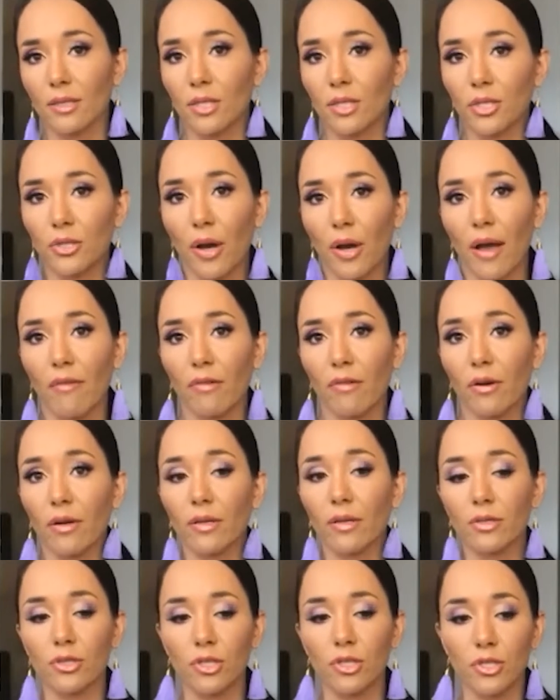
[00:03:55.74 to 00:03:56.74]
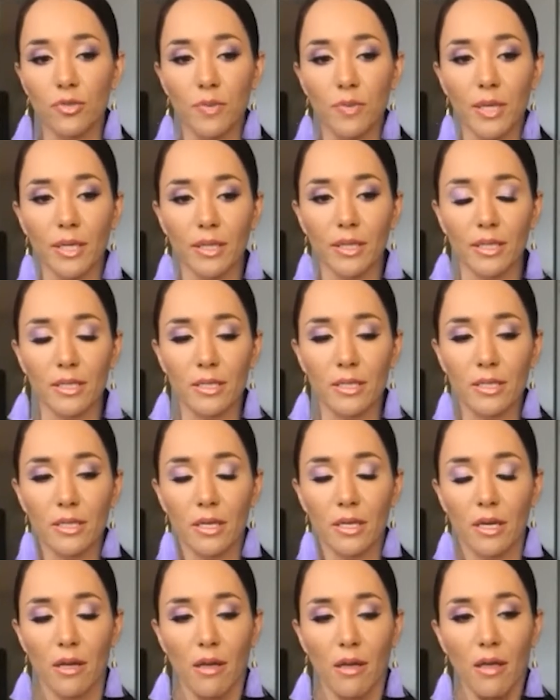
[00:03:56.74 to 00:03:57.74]
driver, just because
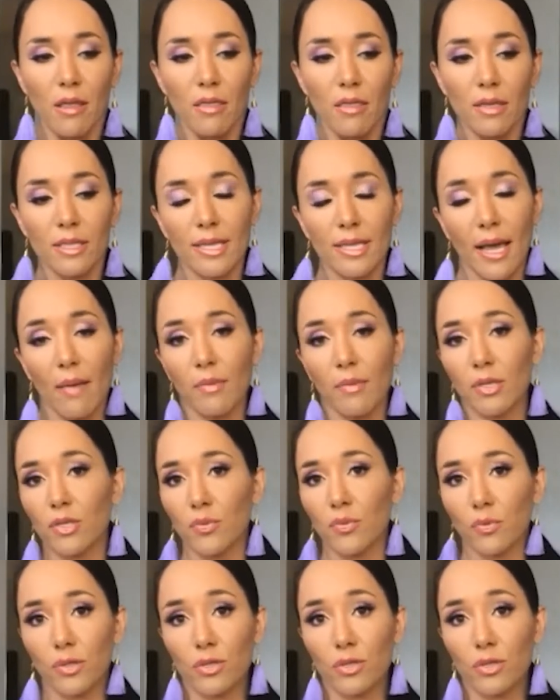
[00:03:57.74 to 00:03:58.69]
the damage was